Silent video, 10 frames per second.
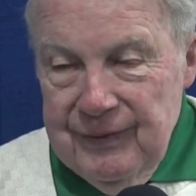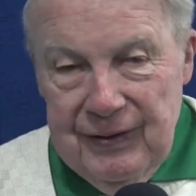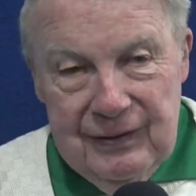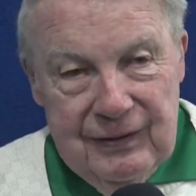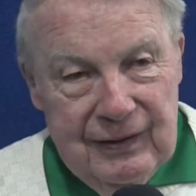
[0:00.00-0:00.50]

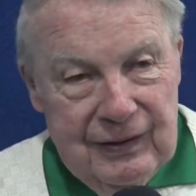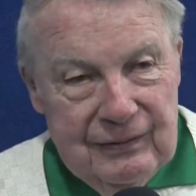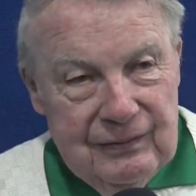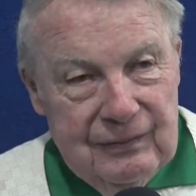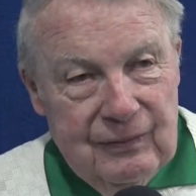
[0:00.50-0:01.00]
And it,
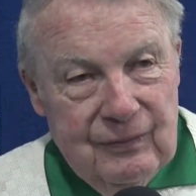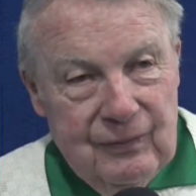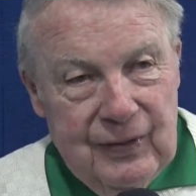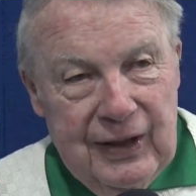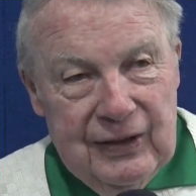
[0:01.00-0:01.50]

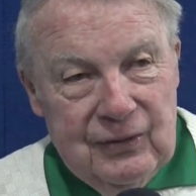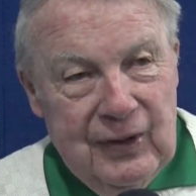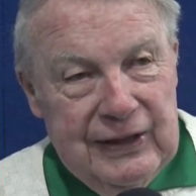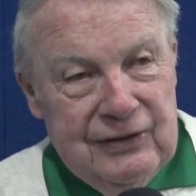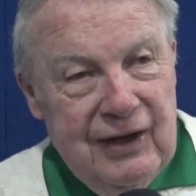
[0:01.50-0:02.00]
we had a
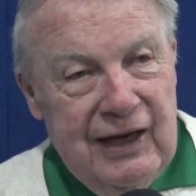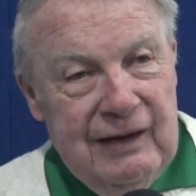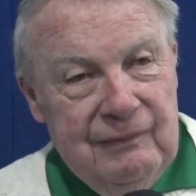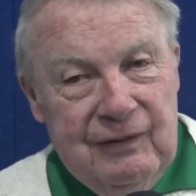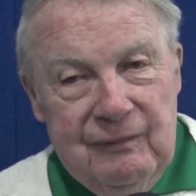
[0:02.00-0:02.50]
great
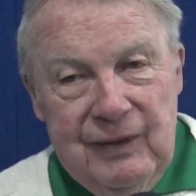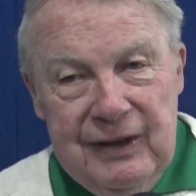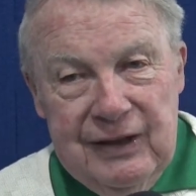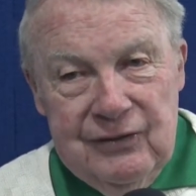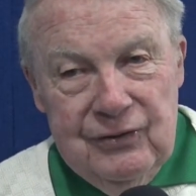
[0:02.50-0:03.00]
time, and
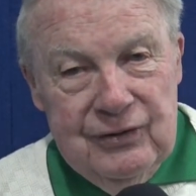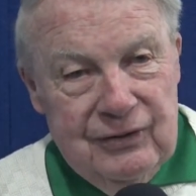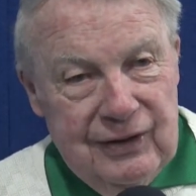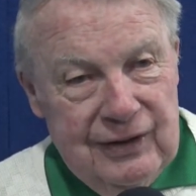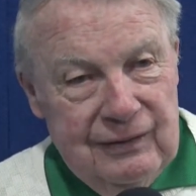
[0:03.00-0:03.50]
everybody had a good
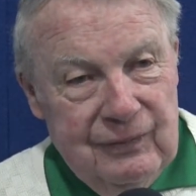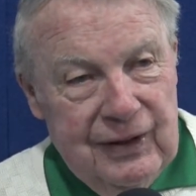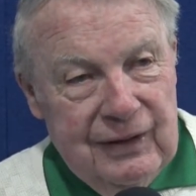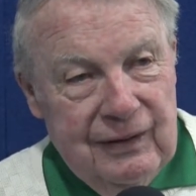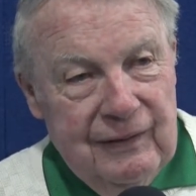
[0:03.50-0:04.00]
thing, and
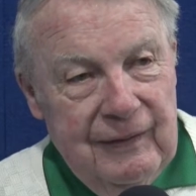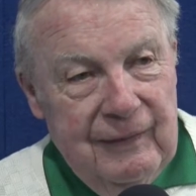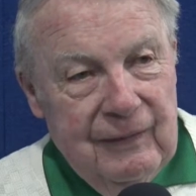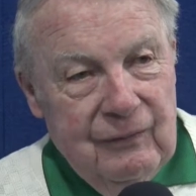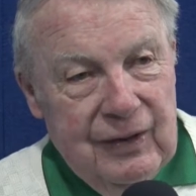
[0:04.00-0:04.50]
we had a,
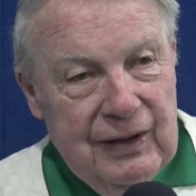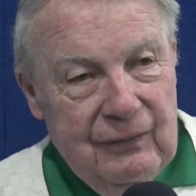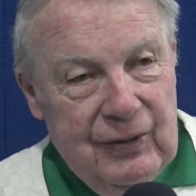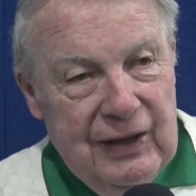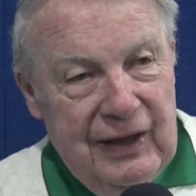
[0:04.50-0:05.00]
we,
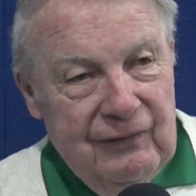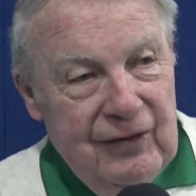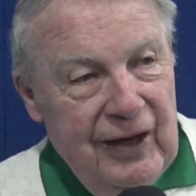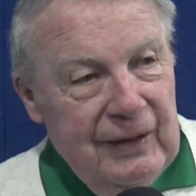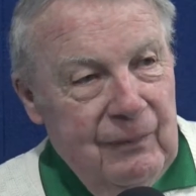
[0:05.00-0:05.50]
g- we gave a
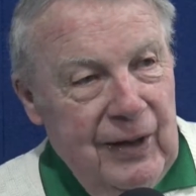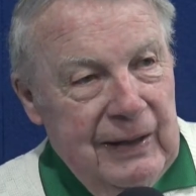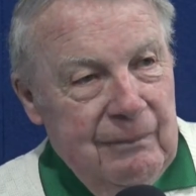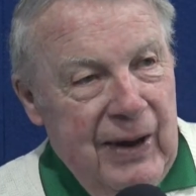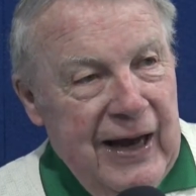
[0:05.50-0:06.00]
lot of
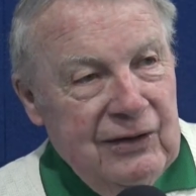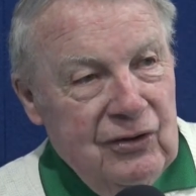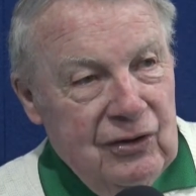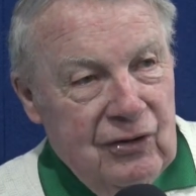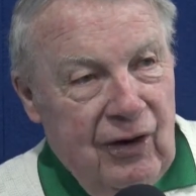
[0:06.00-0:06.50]
money back
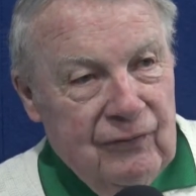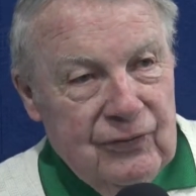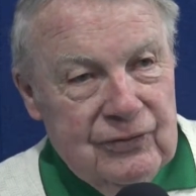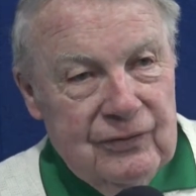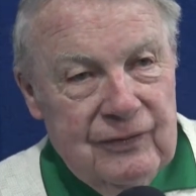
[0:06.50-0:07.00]
to the
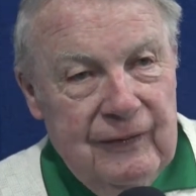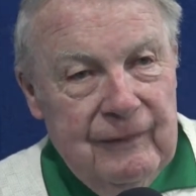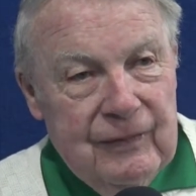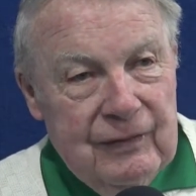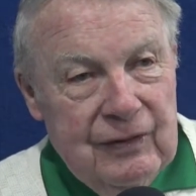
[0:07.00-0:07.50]
golfers.
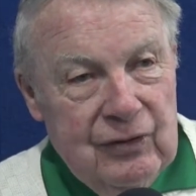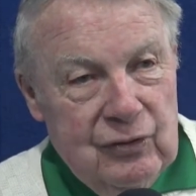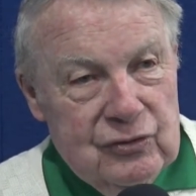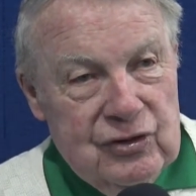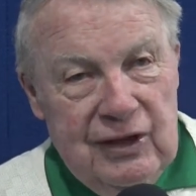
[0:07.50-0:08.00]
In
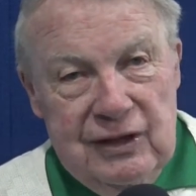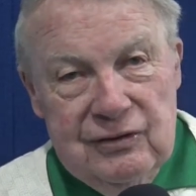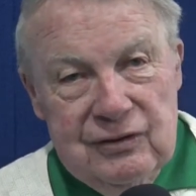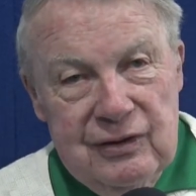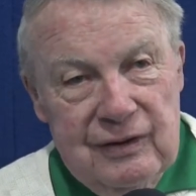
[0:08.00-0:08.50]
those
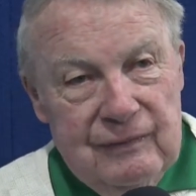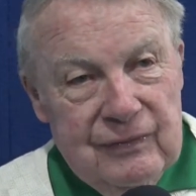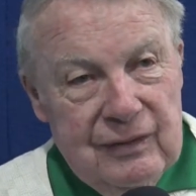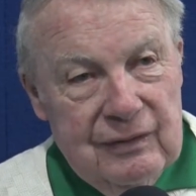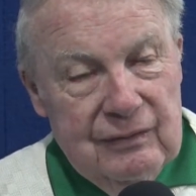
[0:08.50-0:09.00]
days,
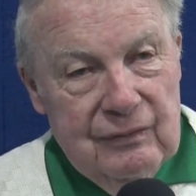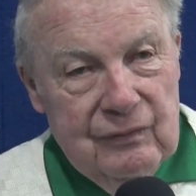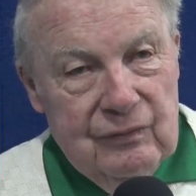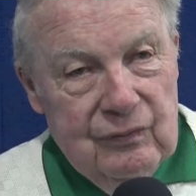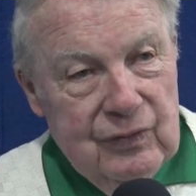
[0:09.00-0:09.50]

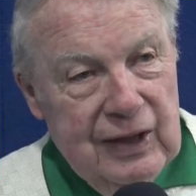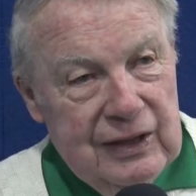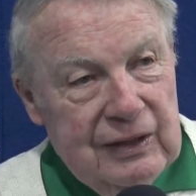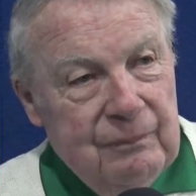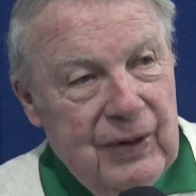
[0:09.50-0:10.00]
we
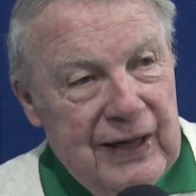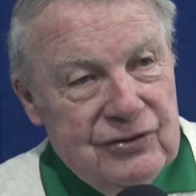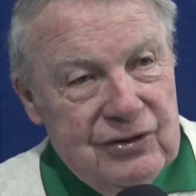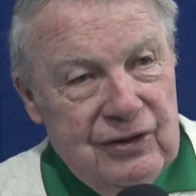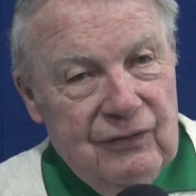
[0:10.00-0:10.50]
had a
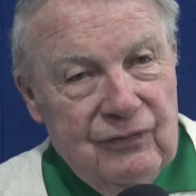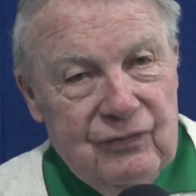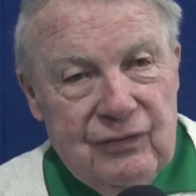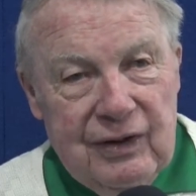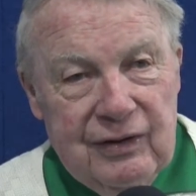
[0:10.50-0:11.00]
capacity of,
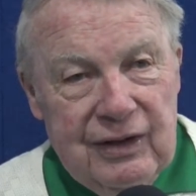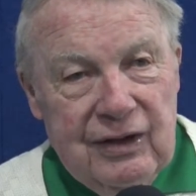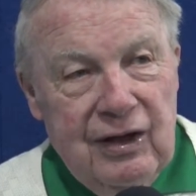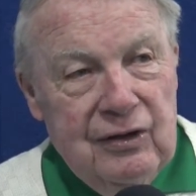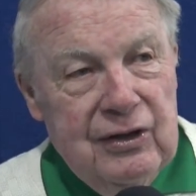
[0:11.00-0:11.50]
I think,
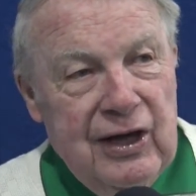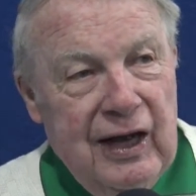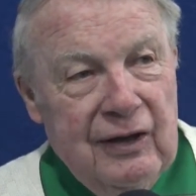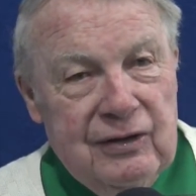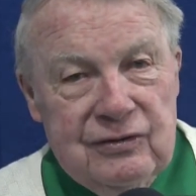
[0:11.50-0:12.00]

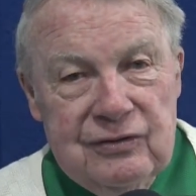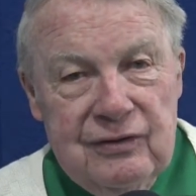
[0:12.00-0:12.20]
$100